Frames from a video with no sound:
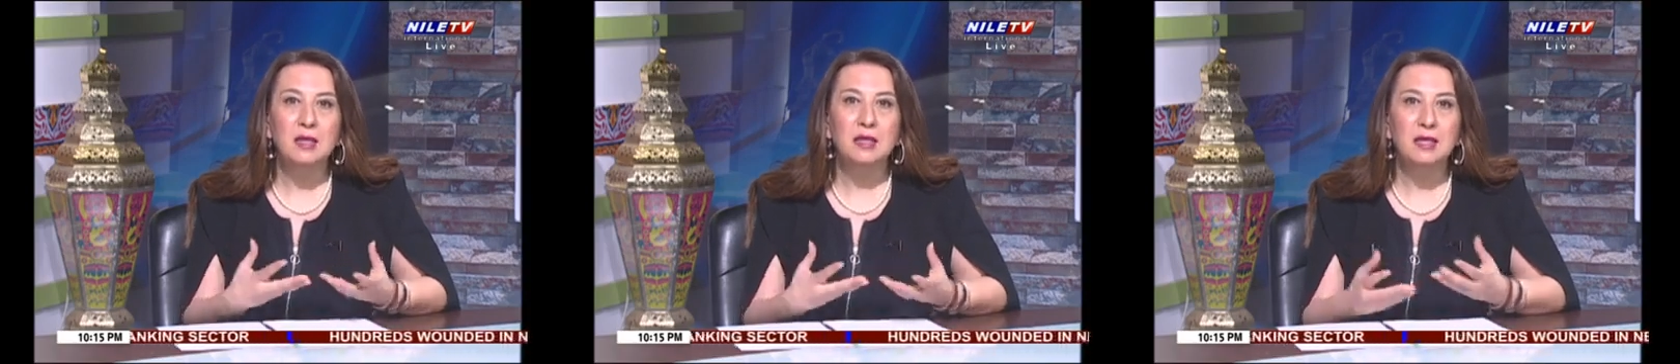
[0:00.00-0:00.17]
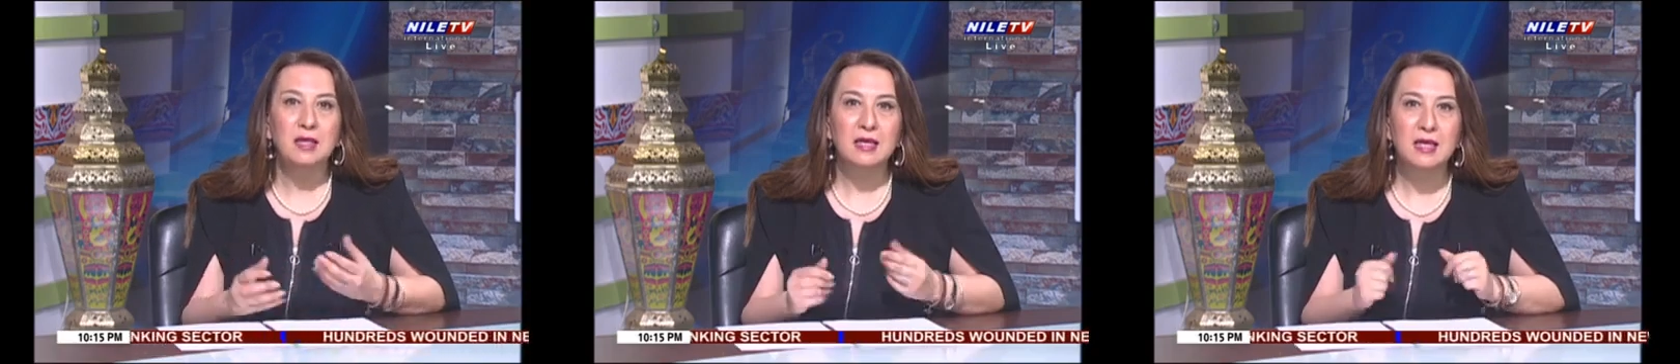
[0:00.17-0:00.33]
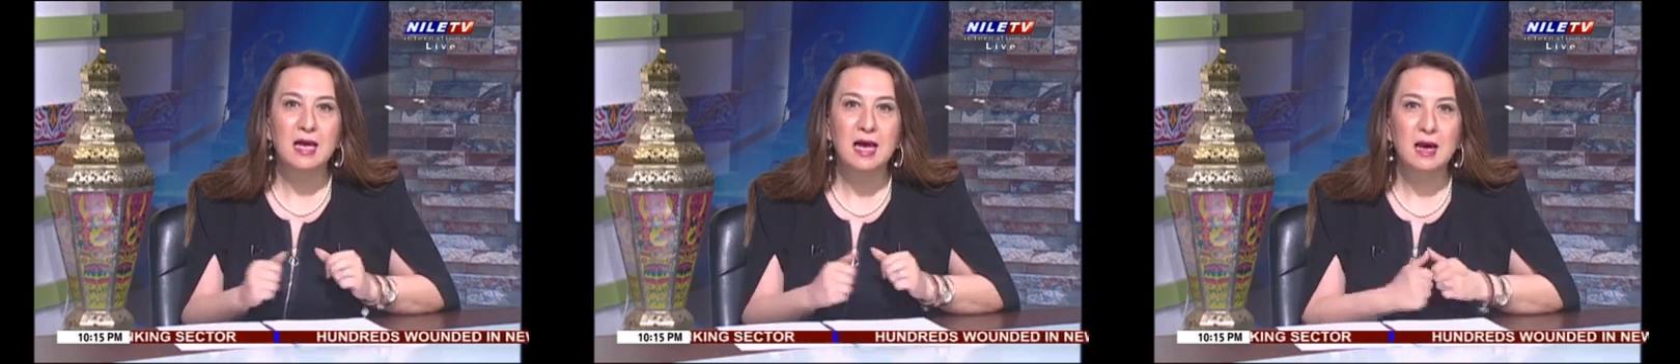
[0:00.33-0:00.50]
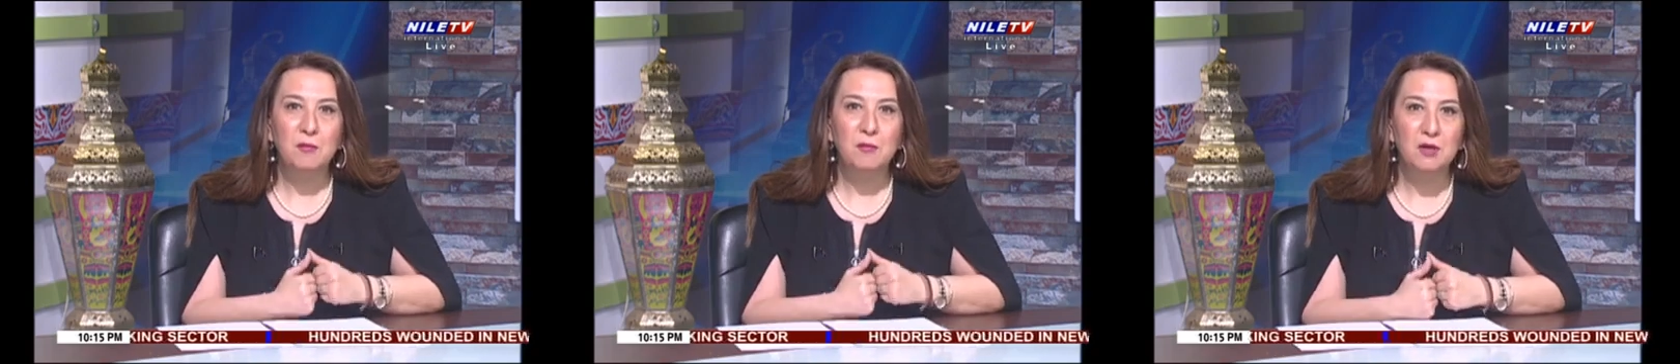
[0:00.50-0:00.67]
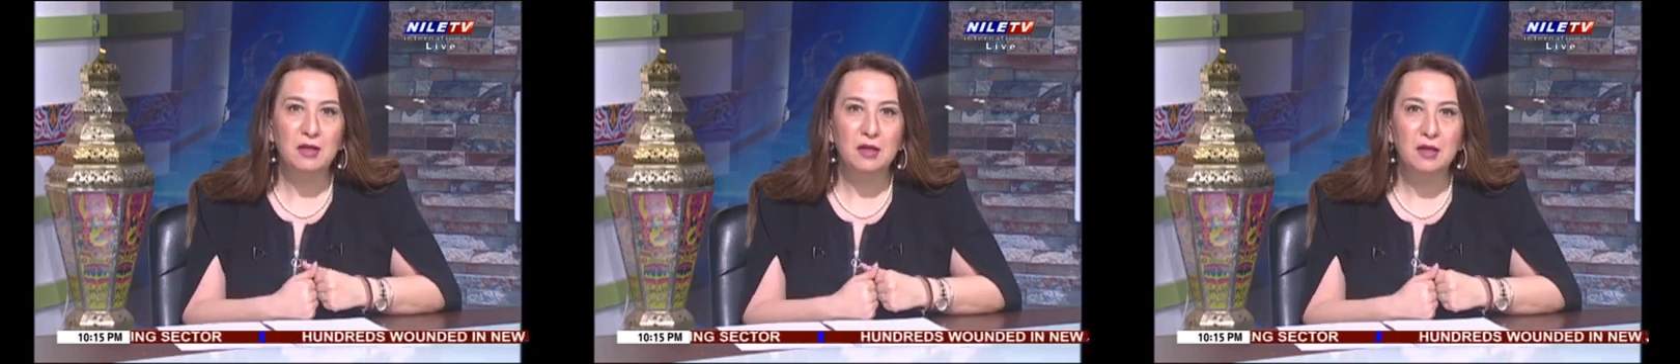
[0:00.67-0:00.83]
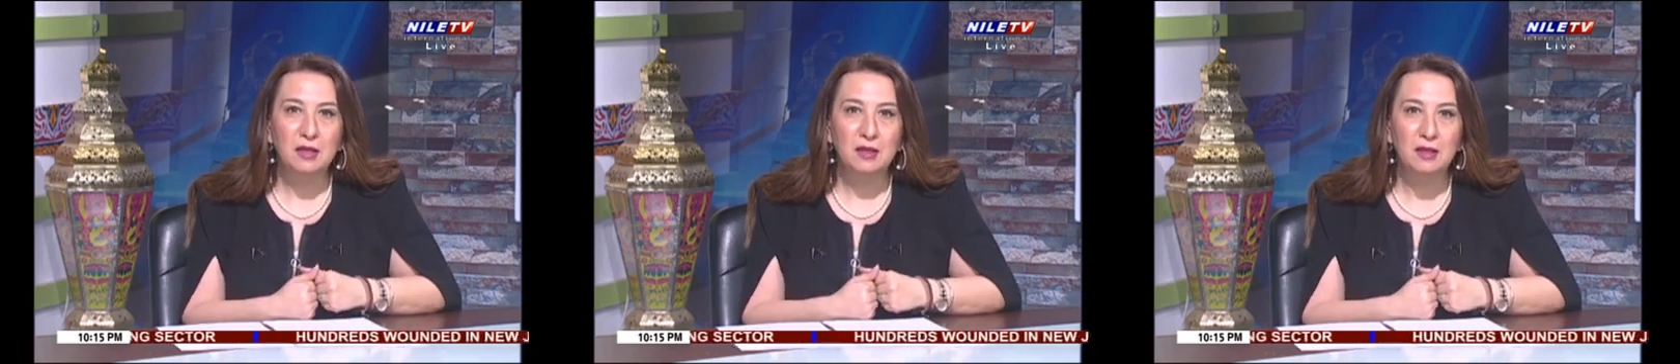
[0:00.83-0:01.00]
can
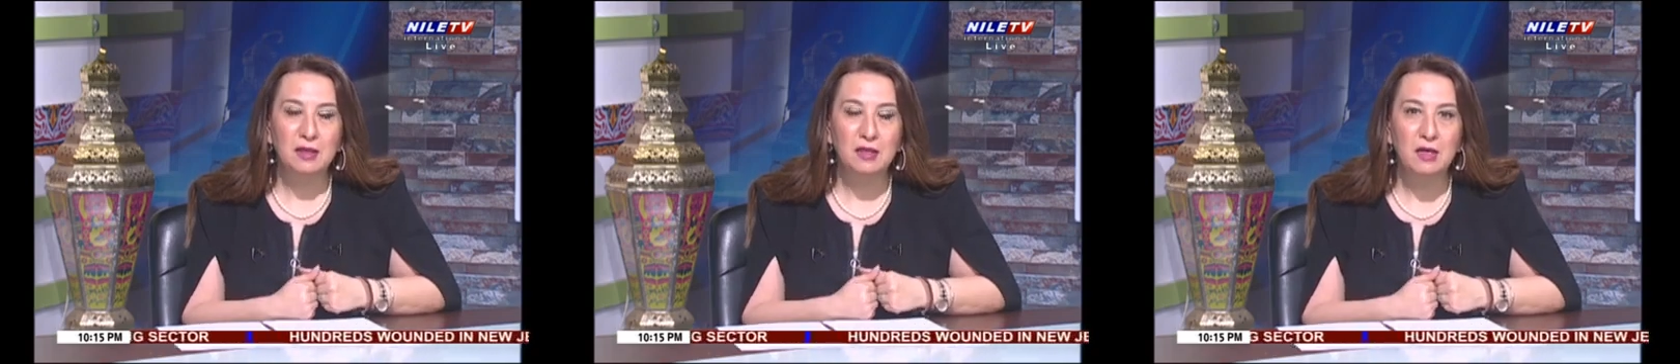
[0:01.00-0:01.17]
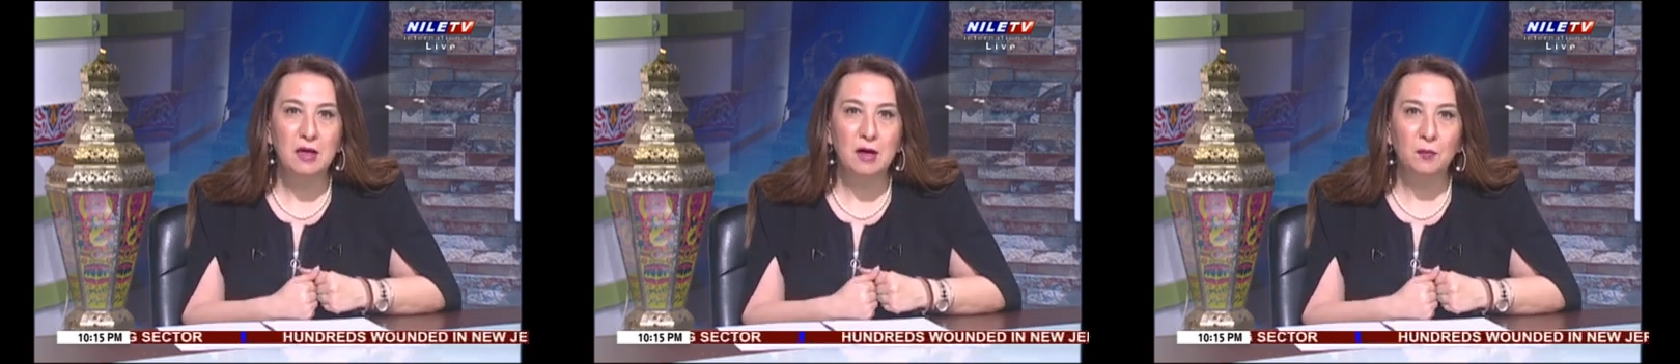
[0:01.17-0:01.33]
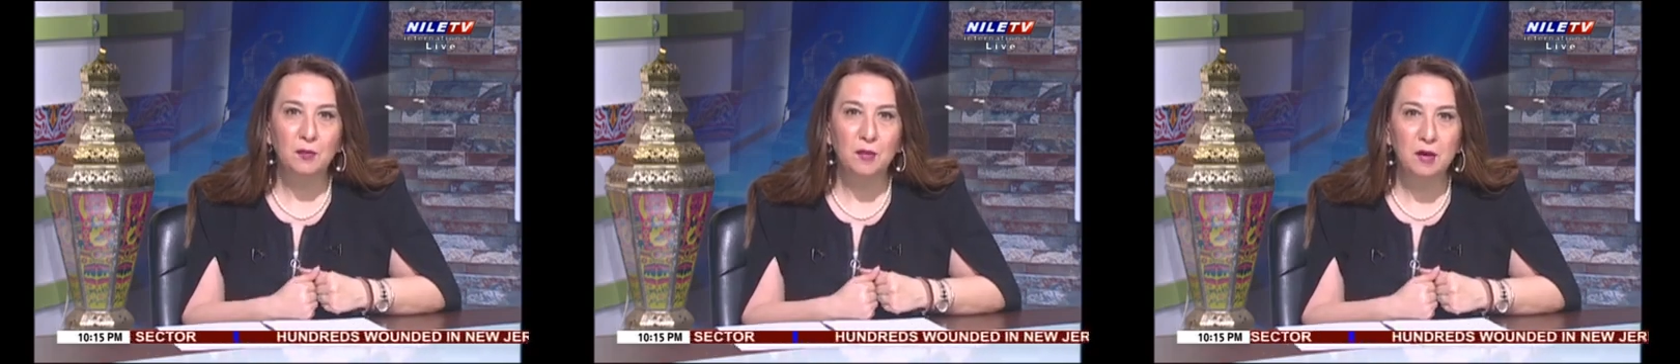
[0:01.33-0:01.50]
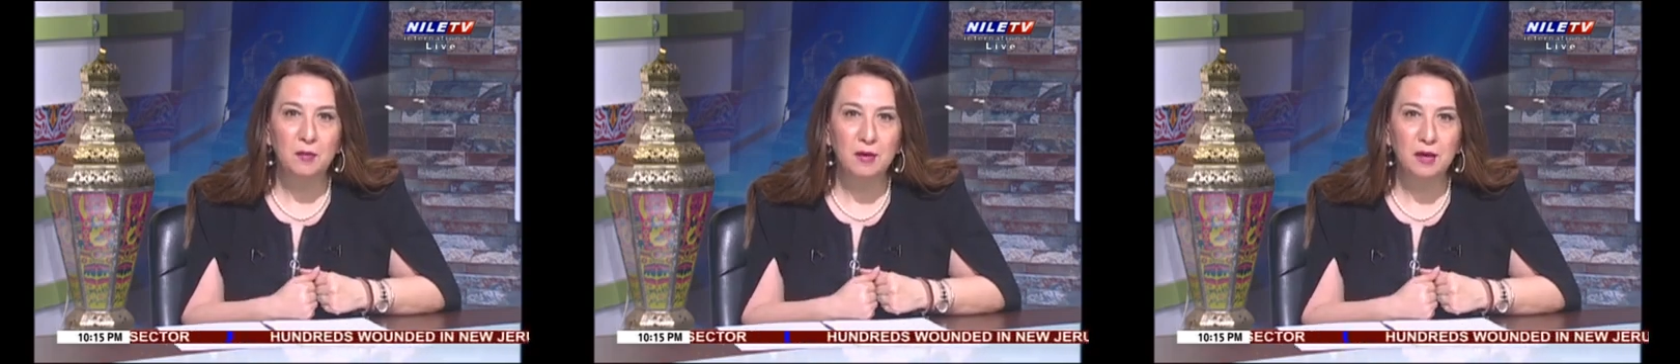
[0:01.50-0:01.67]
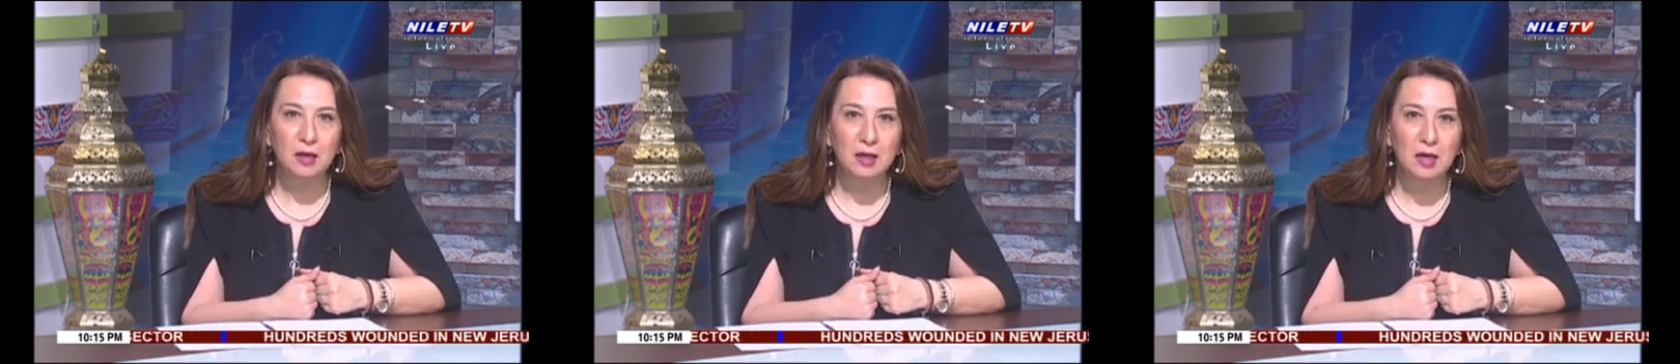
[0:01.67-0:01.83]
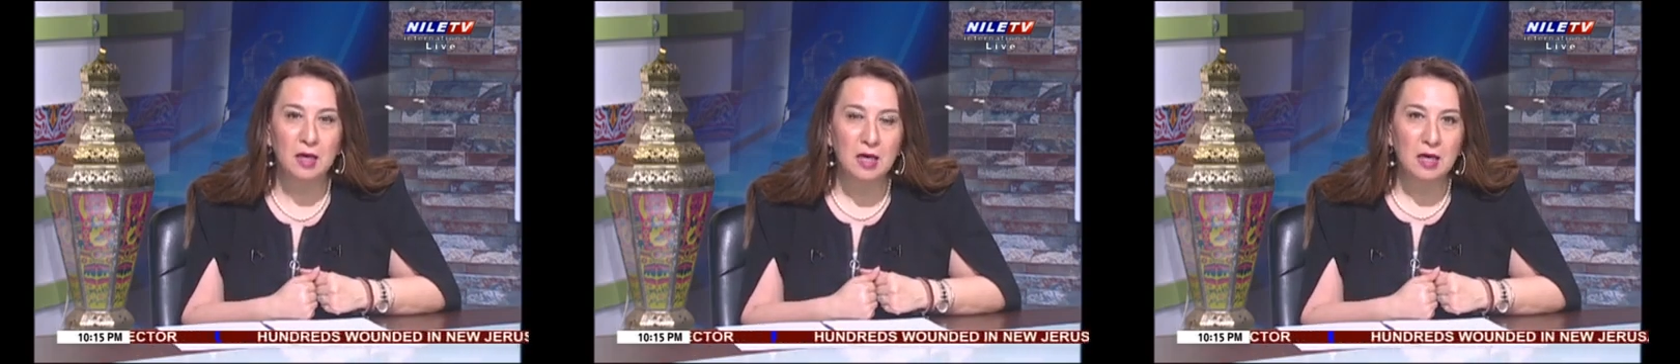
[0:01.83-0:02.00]
happen in the upcoming
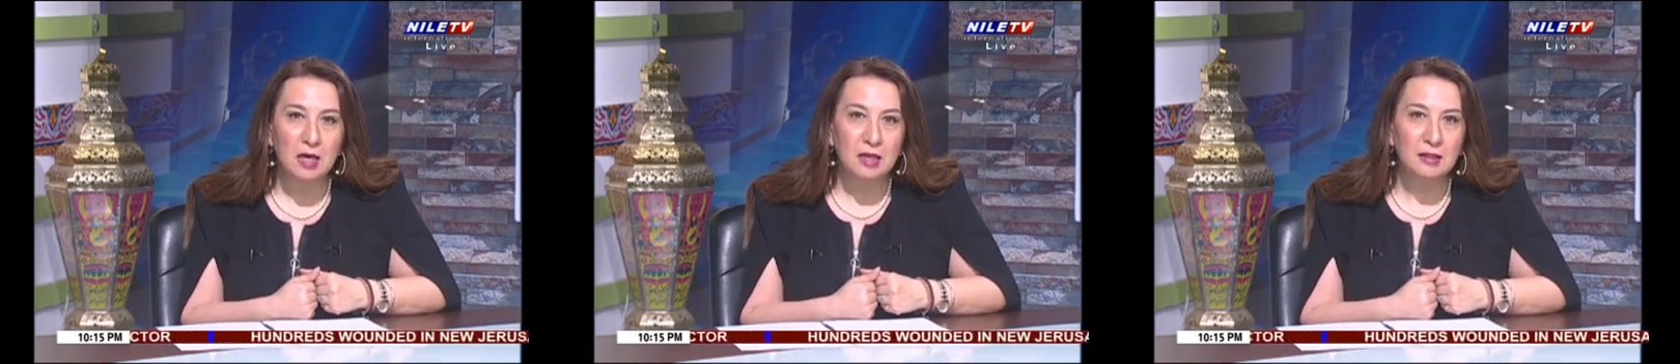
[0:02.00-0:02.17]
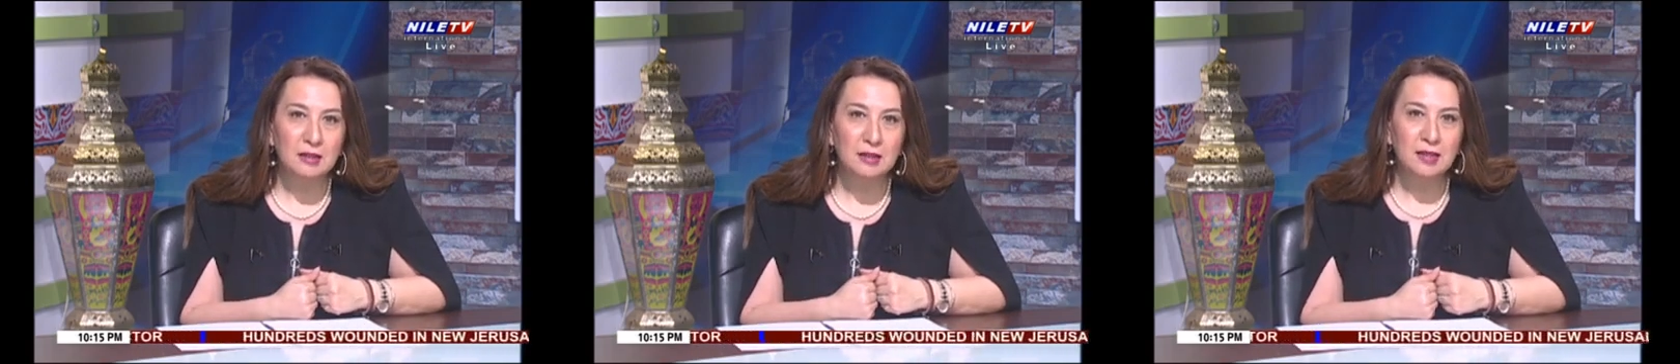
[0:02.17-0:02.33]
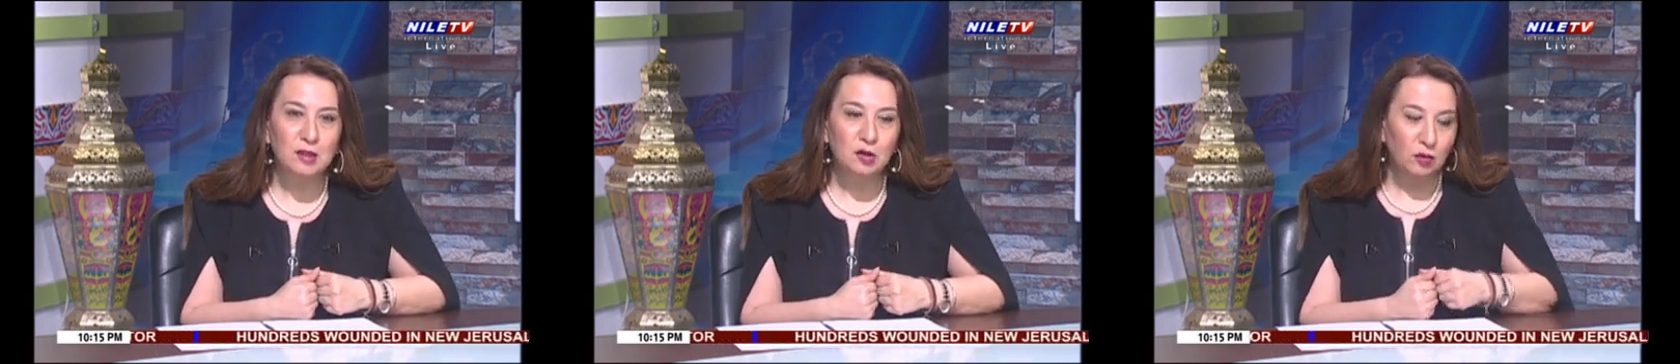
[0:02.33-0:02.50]
stage.